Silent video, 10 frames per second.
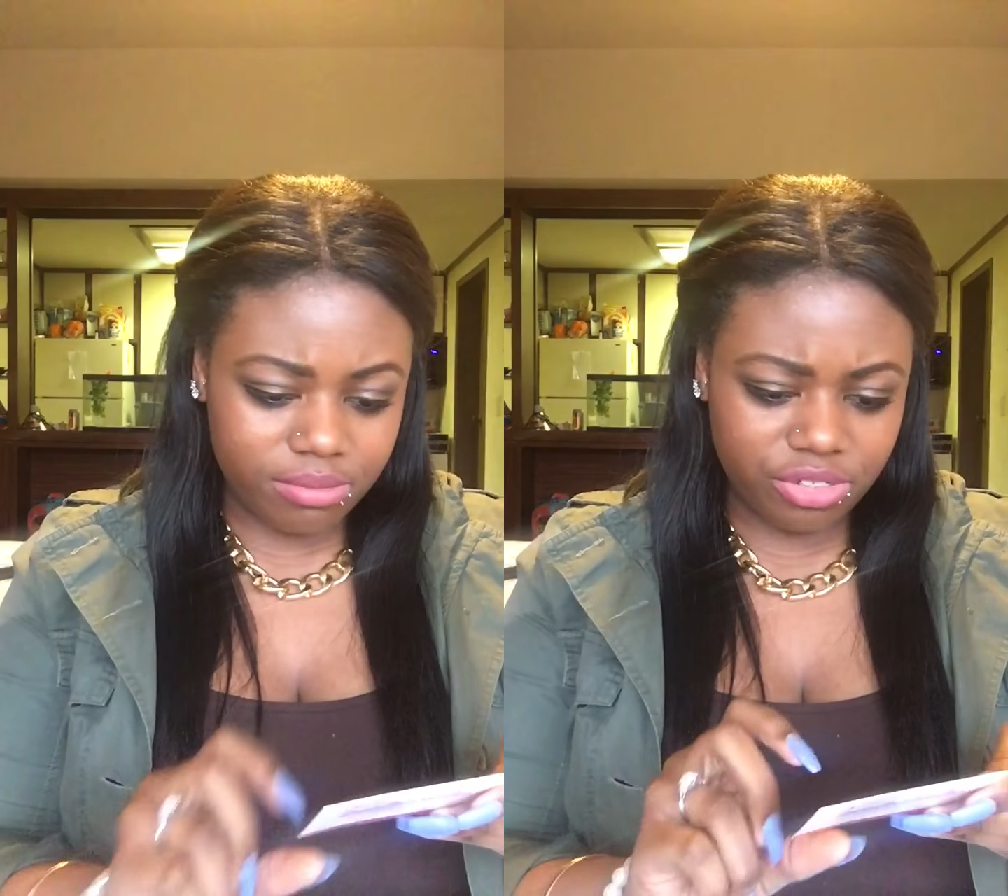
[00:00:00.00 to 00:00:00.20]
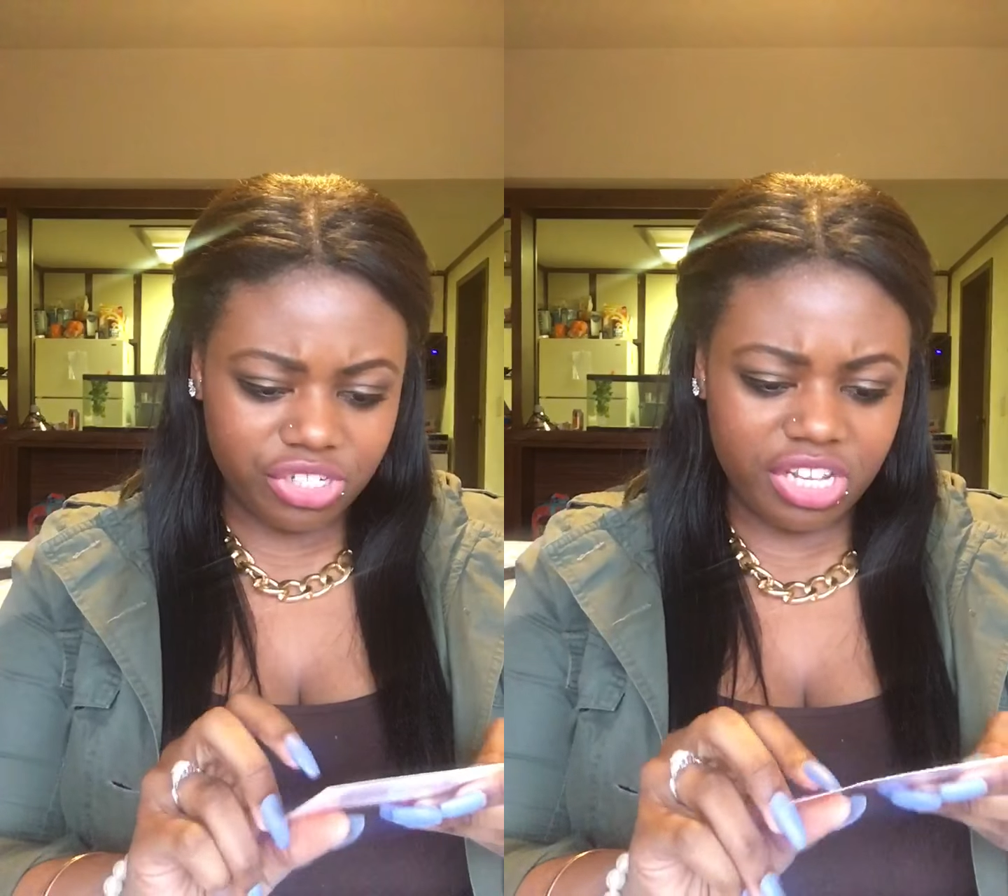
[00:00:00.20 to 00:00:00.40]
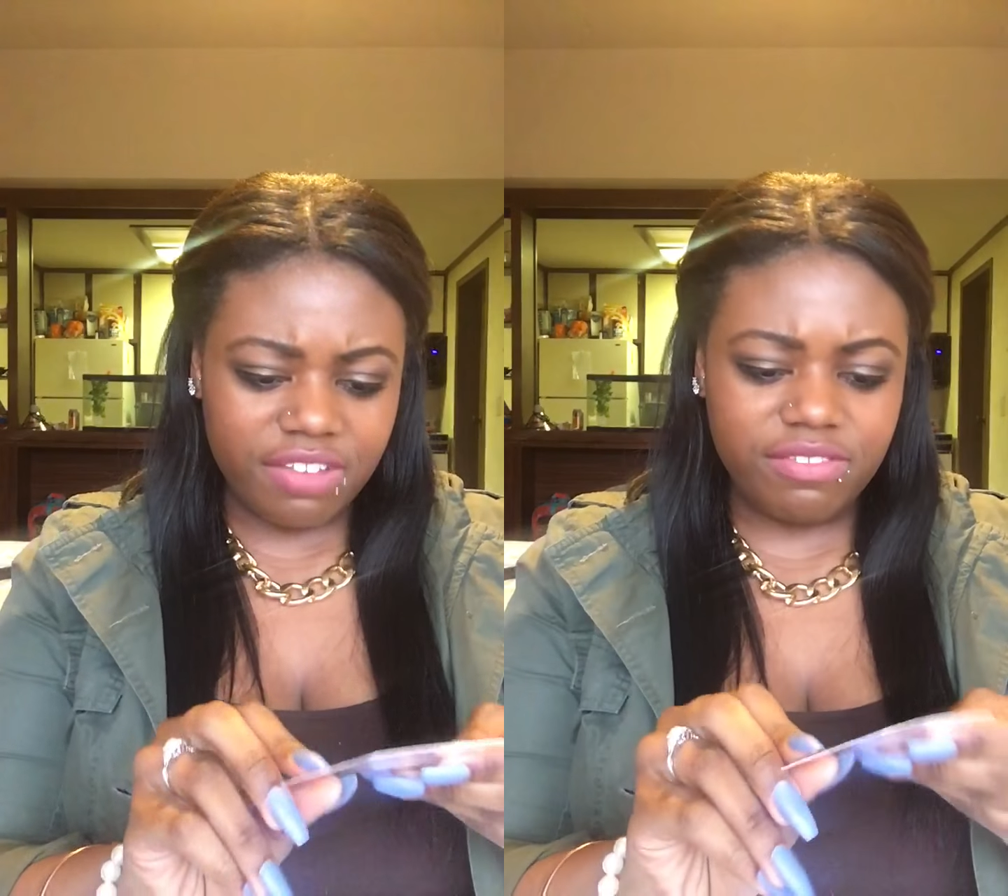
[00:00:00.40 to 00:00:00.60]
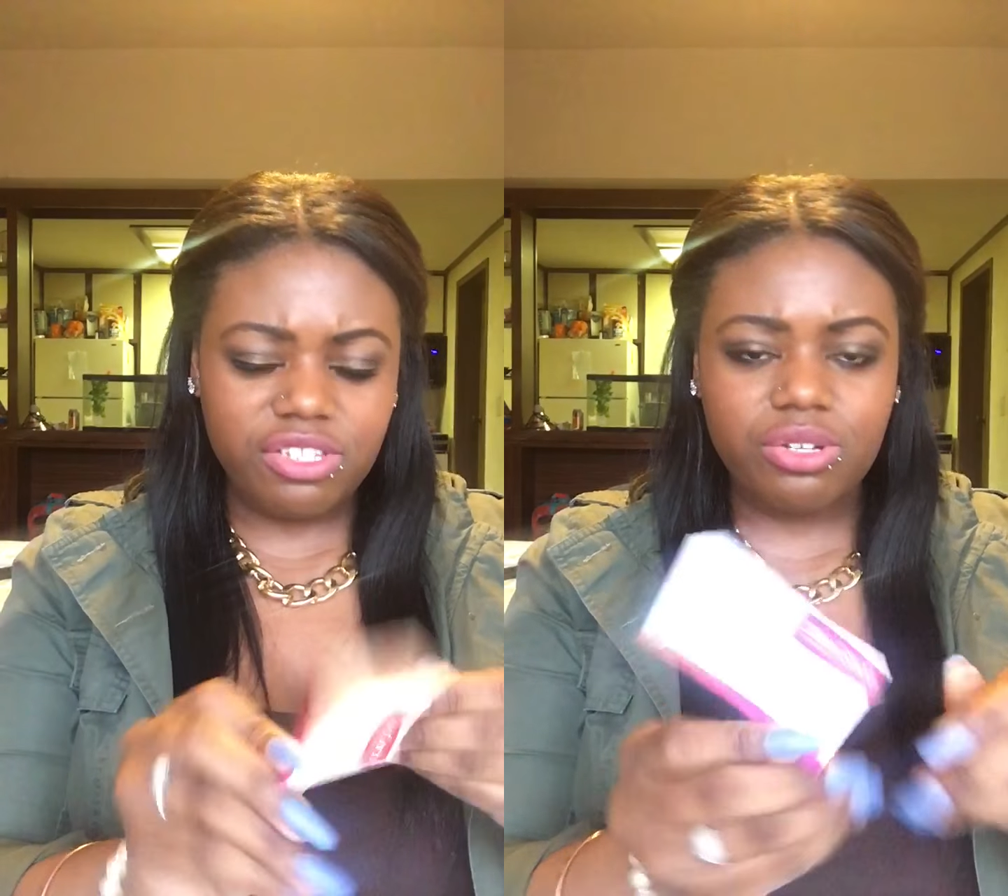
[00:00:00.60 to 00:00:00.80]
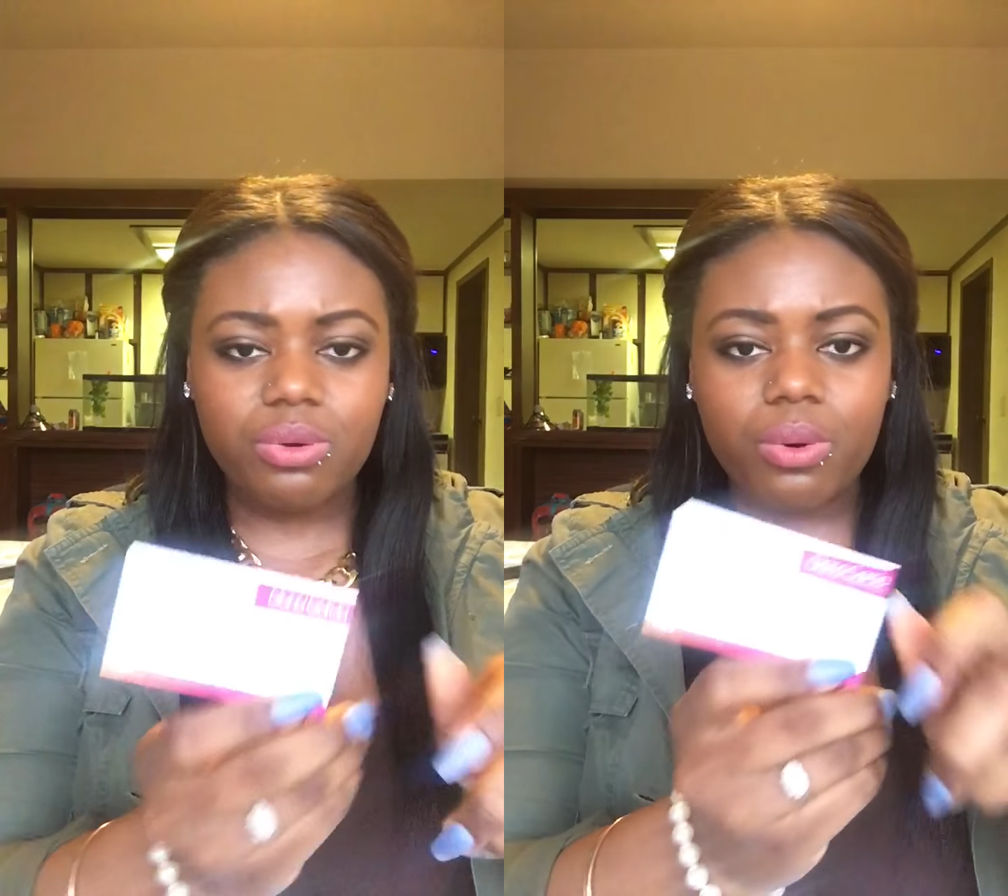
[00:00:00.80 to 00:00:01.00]
She gives
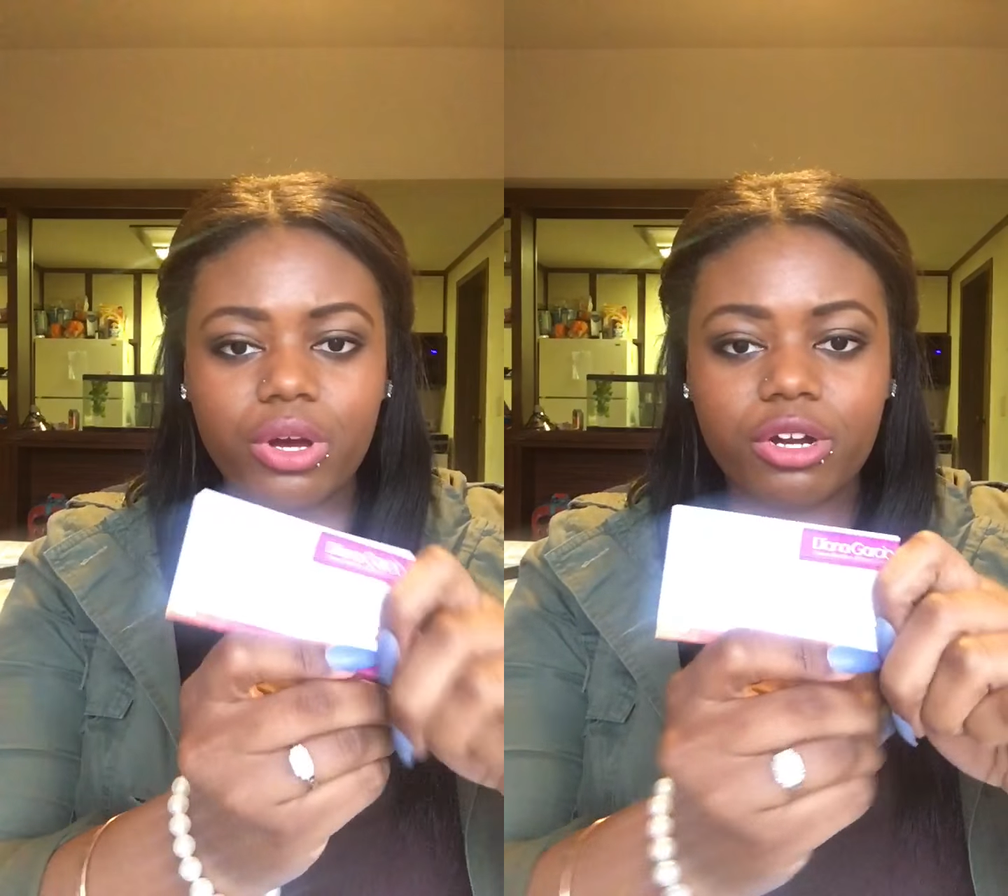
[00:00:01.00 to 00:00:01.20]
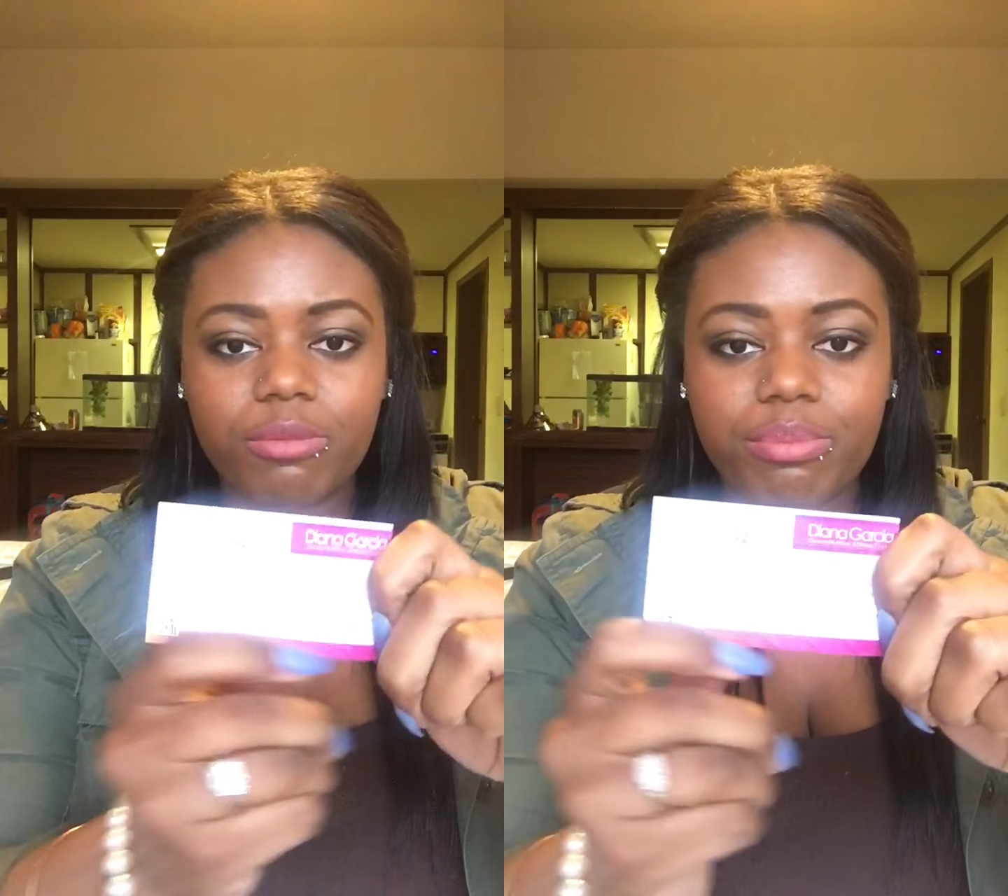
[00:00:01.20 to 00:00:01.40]
you her